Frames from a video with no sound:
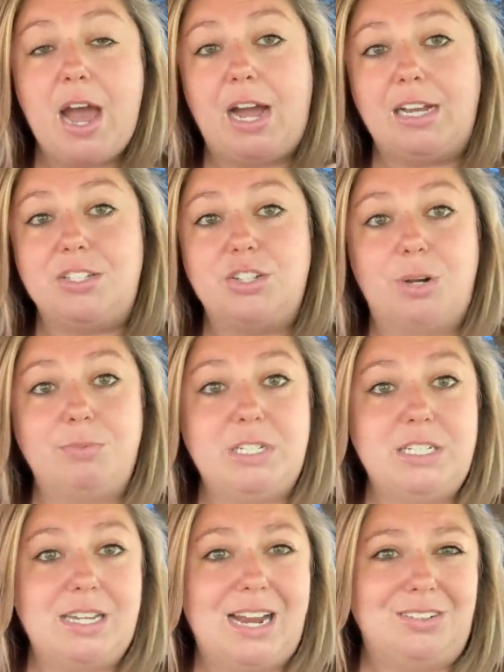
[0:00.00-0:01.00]
I stopped
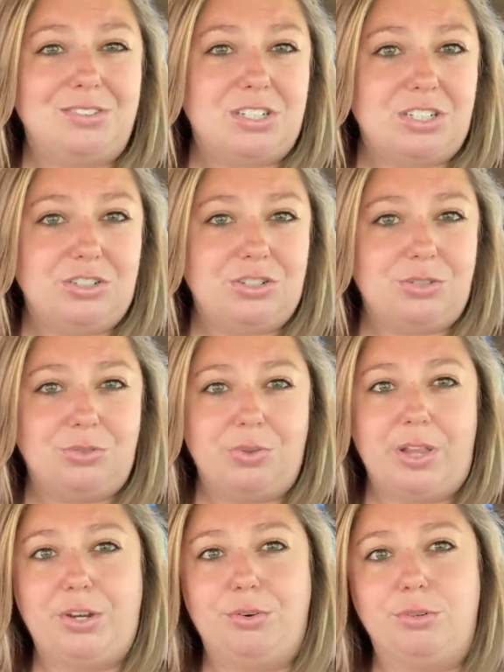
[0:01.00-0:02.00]
in town to do
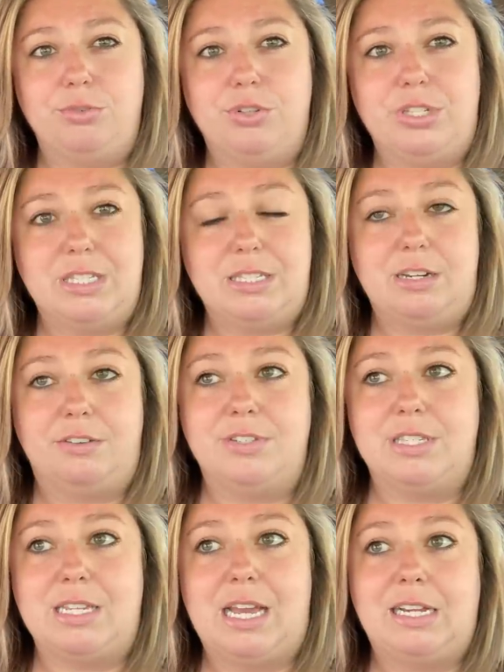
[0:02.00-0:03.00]
like groceries and stuff
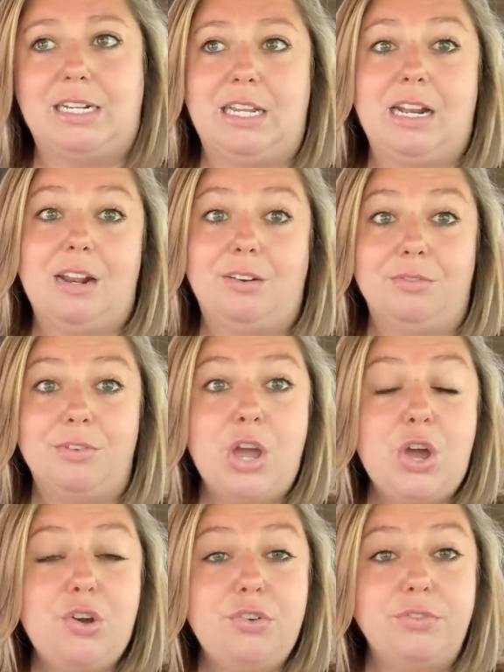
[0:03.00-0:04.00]
since I had to get out of
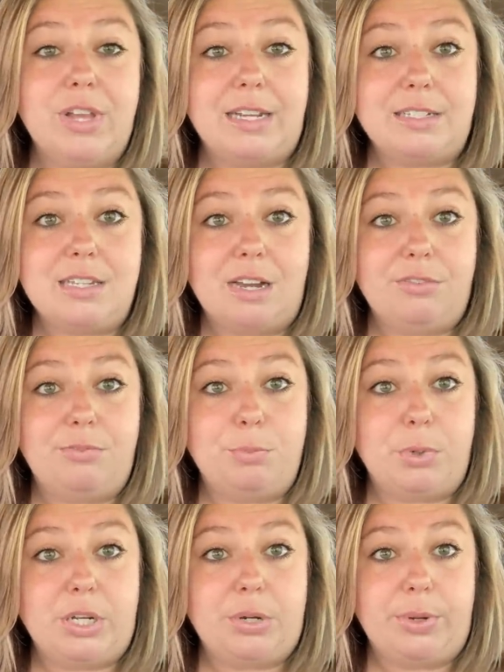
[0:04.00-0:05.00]
Flagstaff
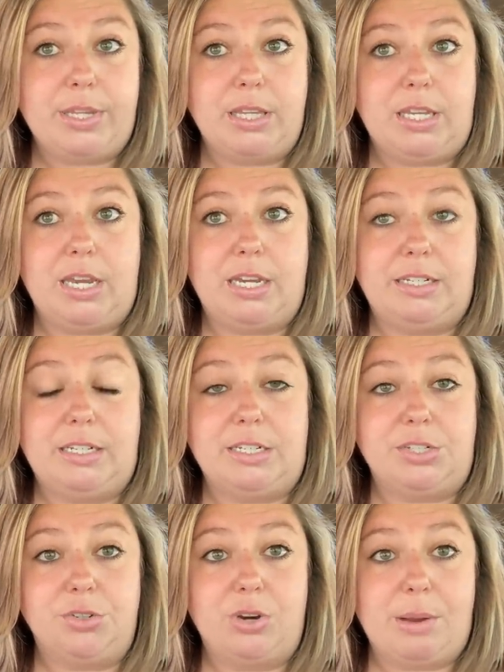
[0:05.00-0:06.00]
pretty quickly. I
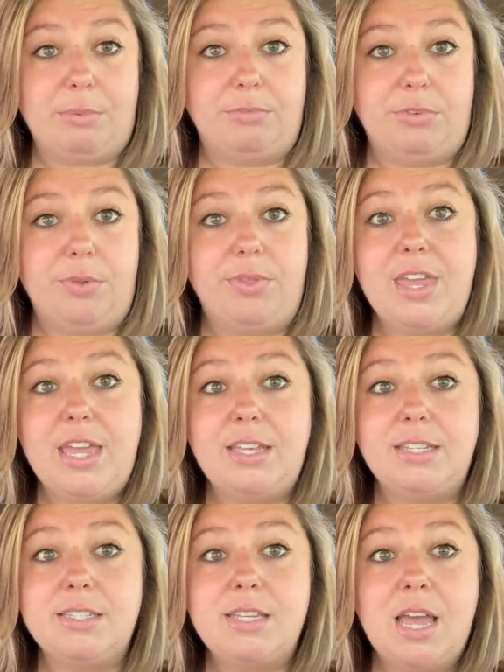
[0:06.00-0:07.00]
needed to grab a few
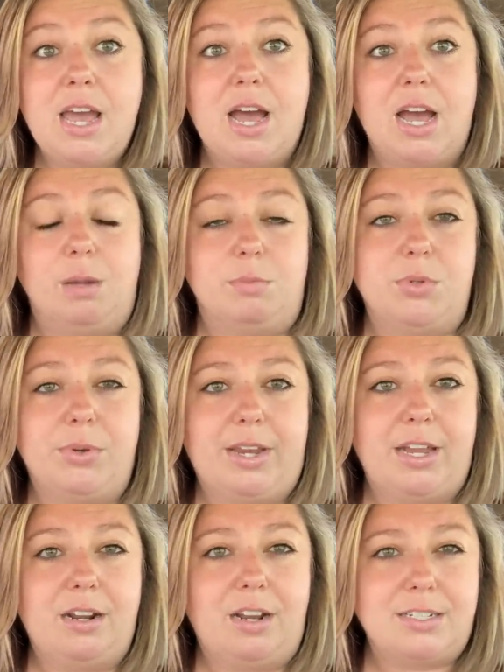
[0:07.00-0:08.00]
things, so I
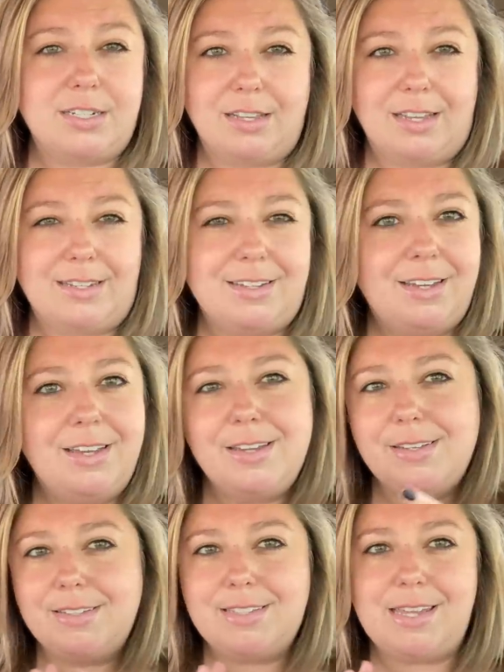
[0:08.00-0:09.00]
kind of got to like
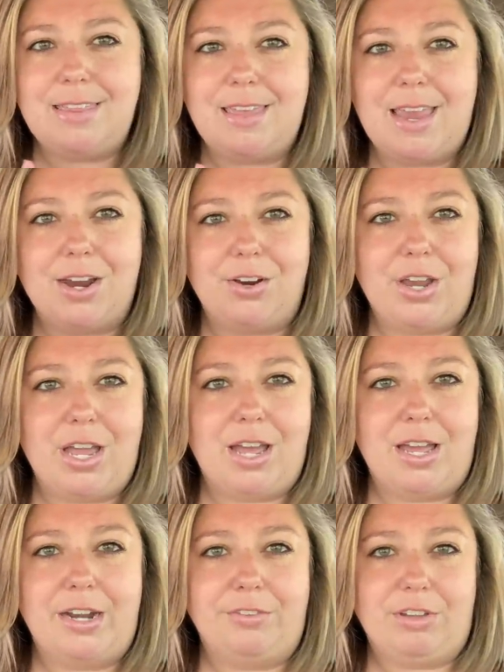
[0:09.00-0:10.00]
see the area
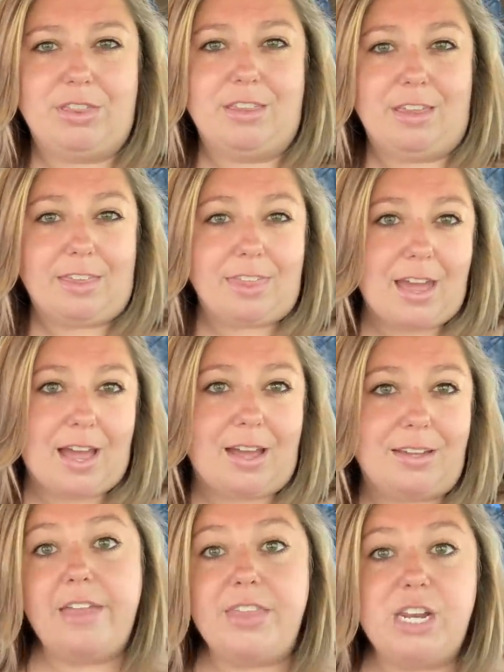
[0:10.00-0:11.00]
and everything like
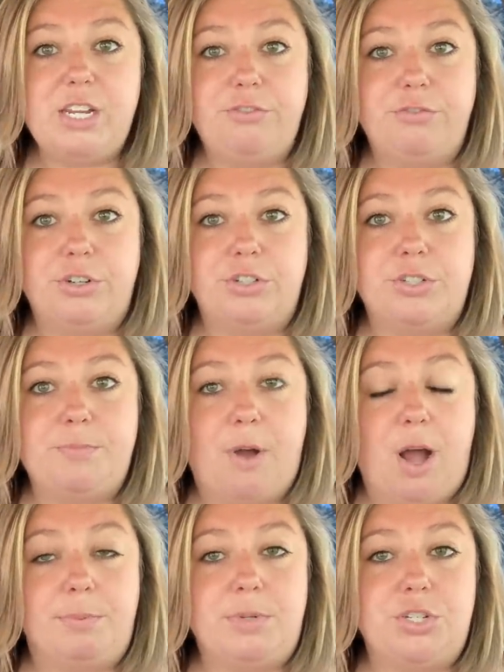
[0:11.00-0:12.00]
that. And then I first
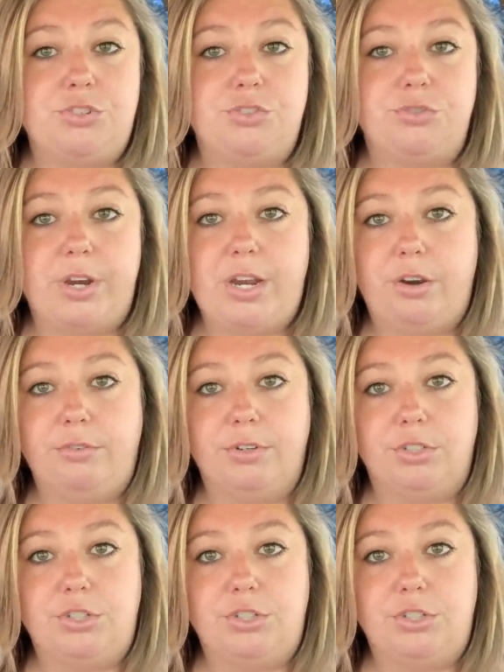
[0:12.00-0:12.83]
popped straight over